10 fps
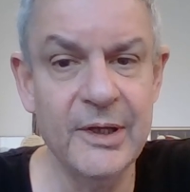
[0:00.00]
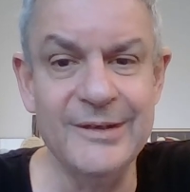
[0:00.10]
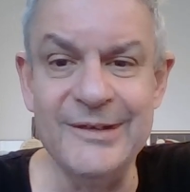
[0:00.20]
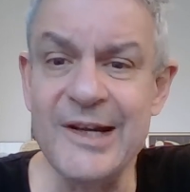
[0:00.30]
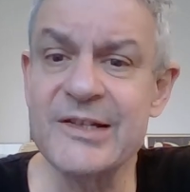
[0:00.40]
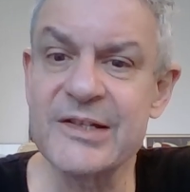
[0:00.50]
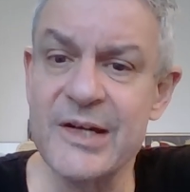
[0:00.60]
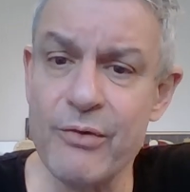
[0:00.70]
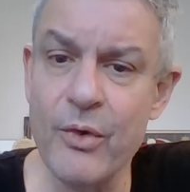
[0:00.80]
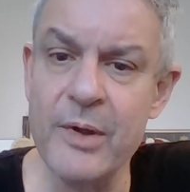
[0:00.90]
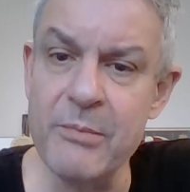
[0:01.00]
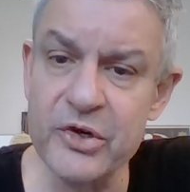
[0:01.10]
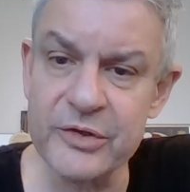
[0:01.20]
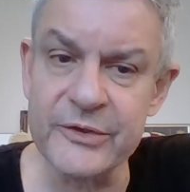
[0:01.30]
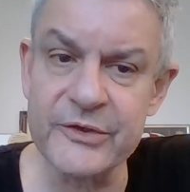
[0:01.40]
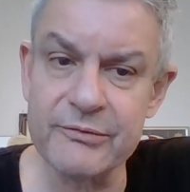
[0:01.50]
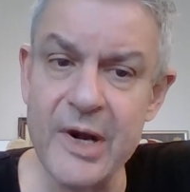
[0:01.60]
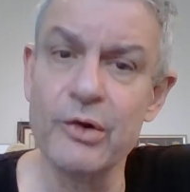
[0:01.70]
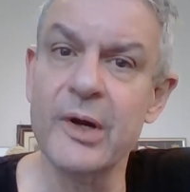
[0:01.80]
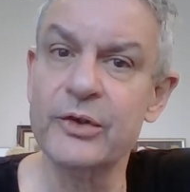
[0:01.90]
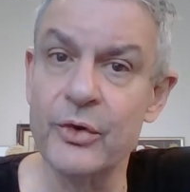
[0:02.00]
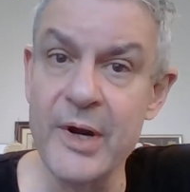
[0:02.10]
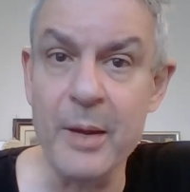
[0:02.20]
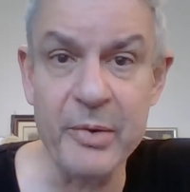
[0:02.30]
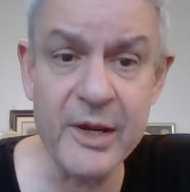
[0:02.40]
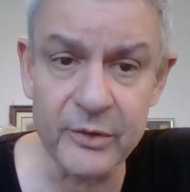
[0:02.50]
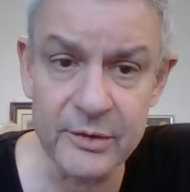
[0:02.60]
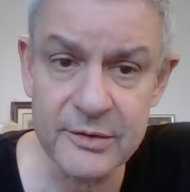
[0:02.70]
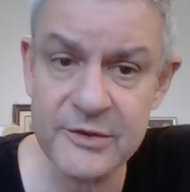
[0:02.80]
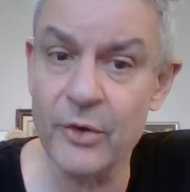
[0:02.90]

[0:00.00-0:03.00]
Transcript: Net zero emissions regulatory upheavals